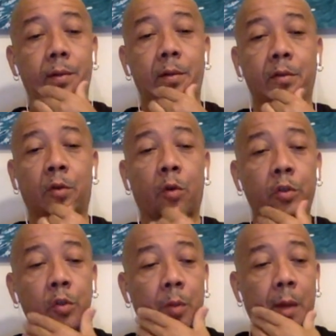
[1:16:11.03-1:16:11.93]
Just go
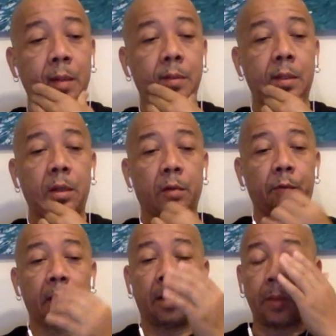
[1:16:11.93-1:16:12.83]
to the box
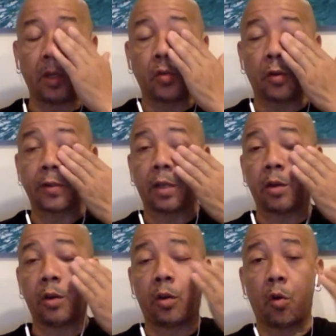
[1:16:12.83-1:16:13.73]
carefully and make sure say
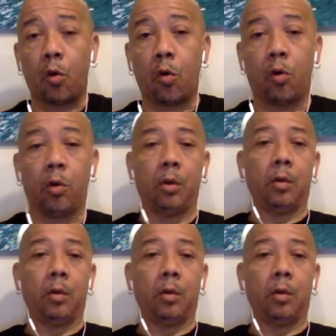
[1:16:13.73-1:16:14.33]
no